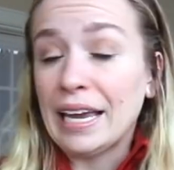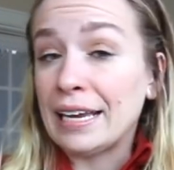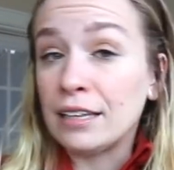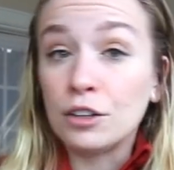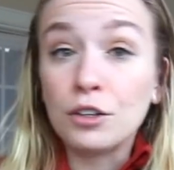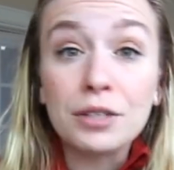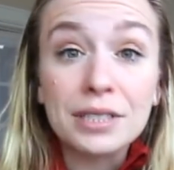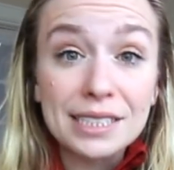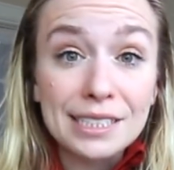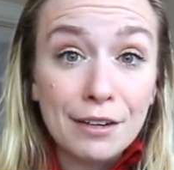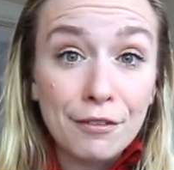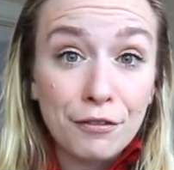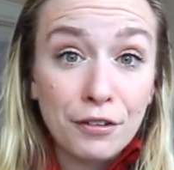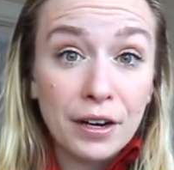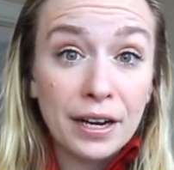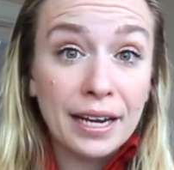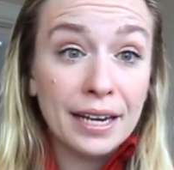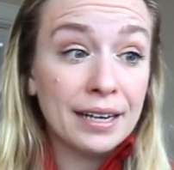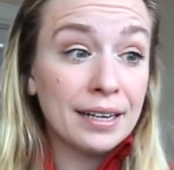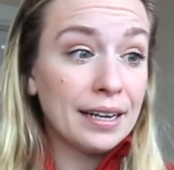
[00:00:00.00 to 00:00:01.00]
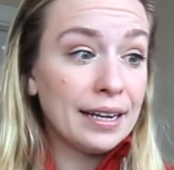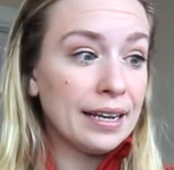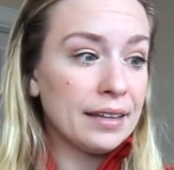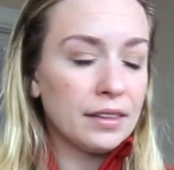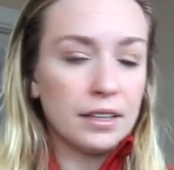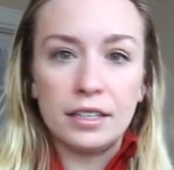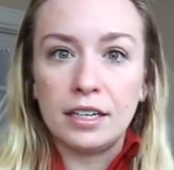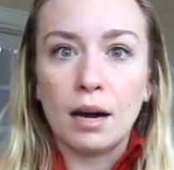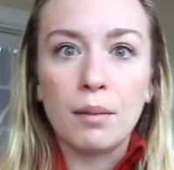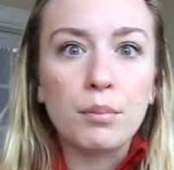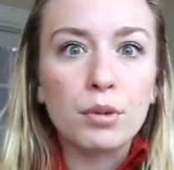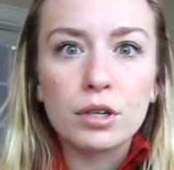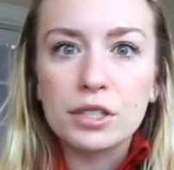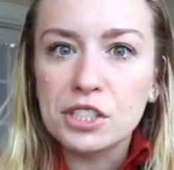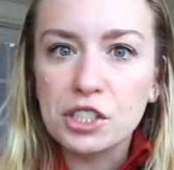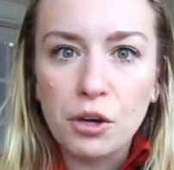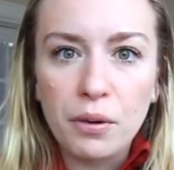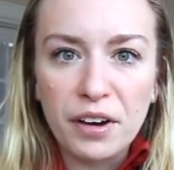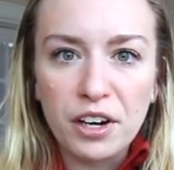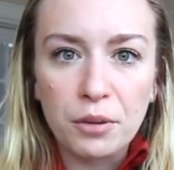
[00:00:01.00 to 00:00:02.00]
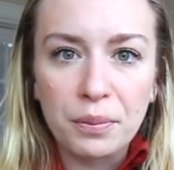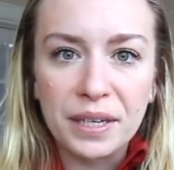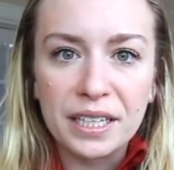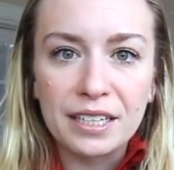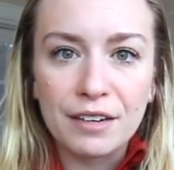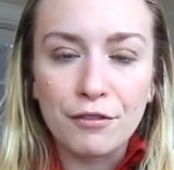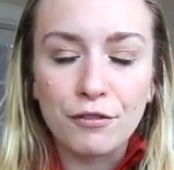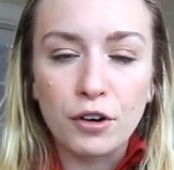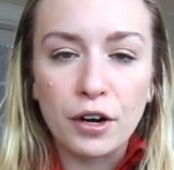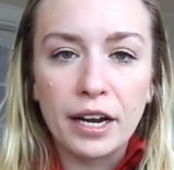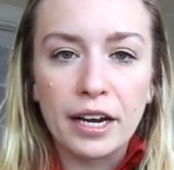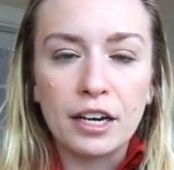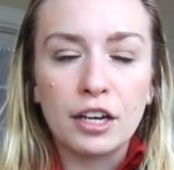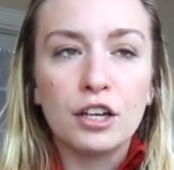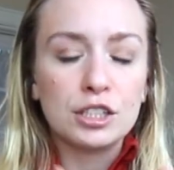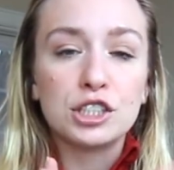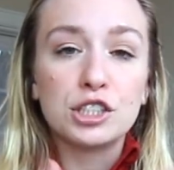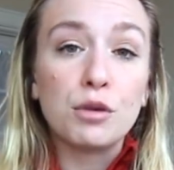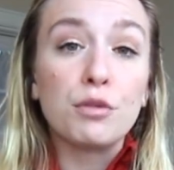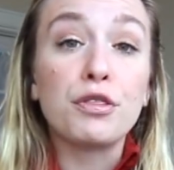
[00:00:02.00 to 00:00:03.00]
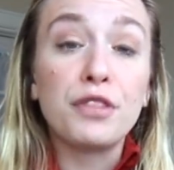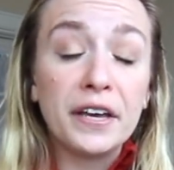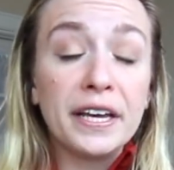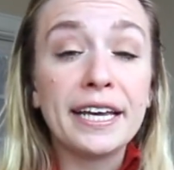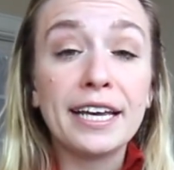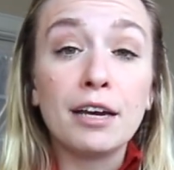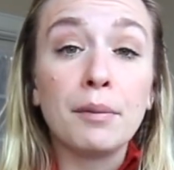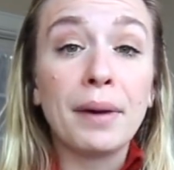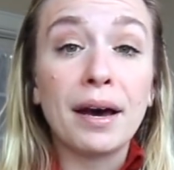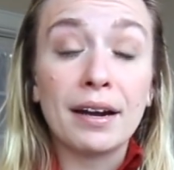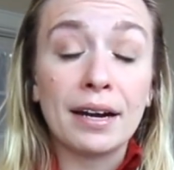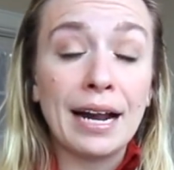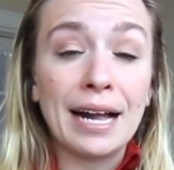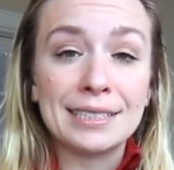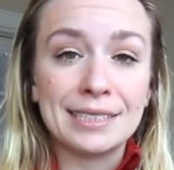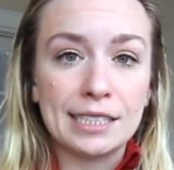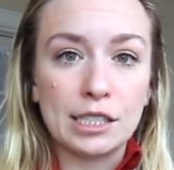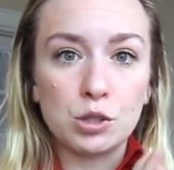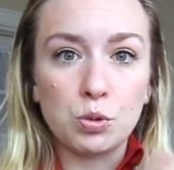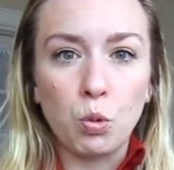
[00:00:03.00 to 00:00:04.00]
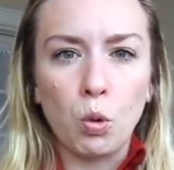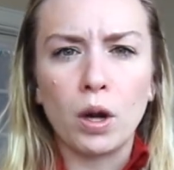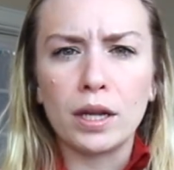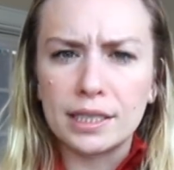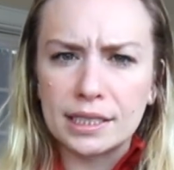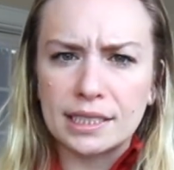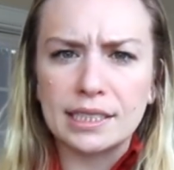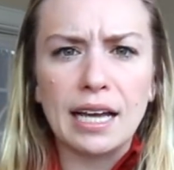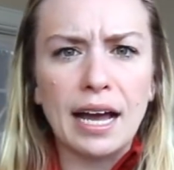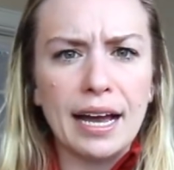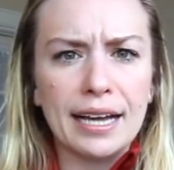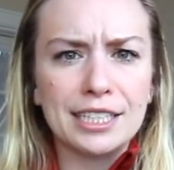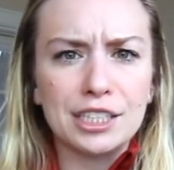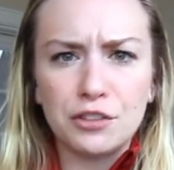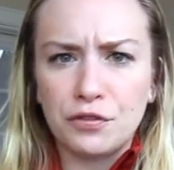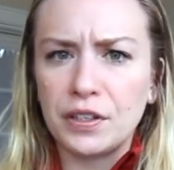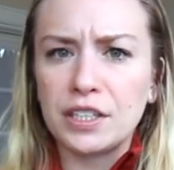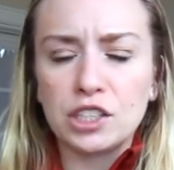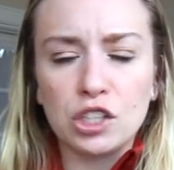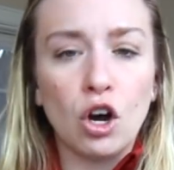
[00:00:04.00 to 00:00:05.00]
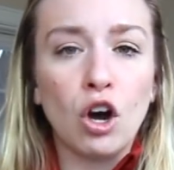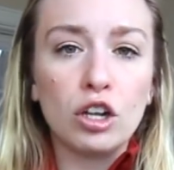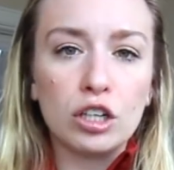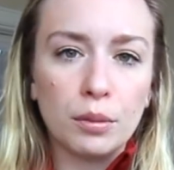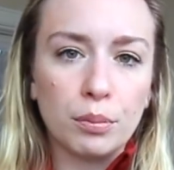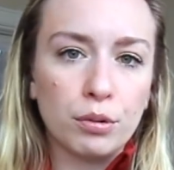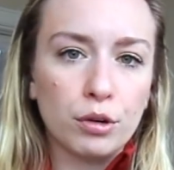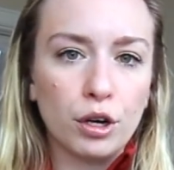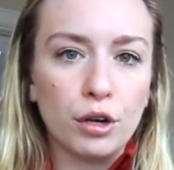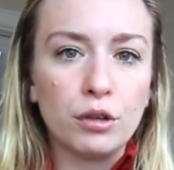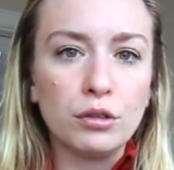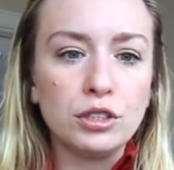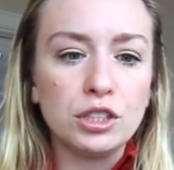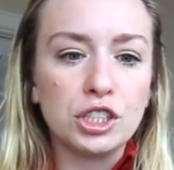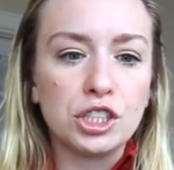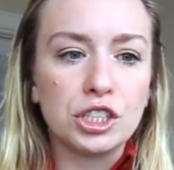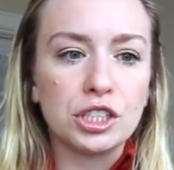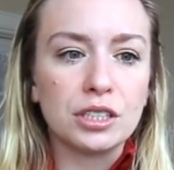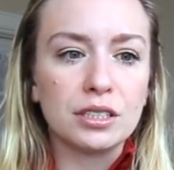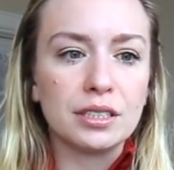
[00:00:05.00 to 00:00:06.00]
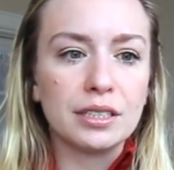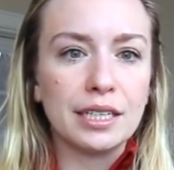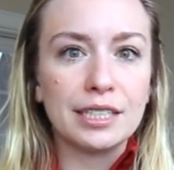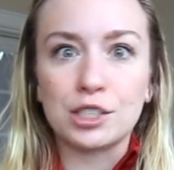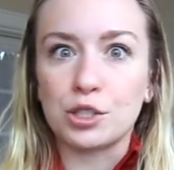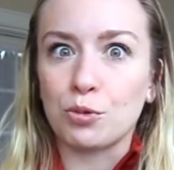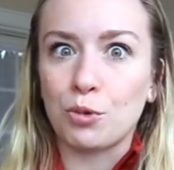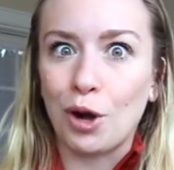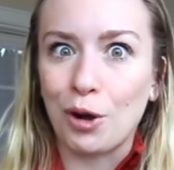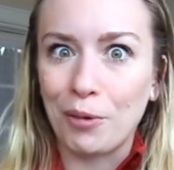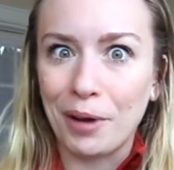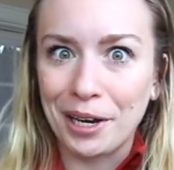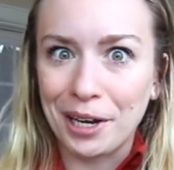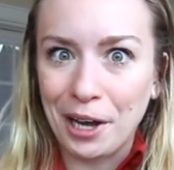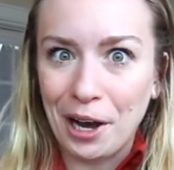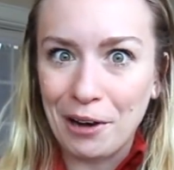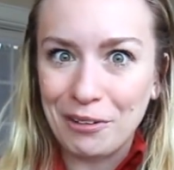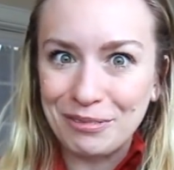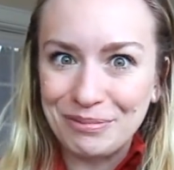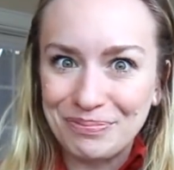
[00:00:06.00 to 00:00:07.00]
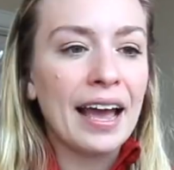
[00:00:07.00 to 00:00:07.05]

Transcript: It looks different, the number is going to be different. So thinking about it as this one-size-fits-all approach is the wrong way to go.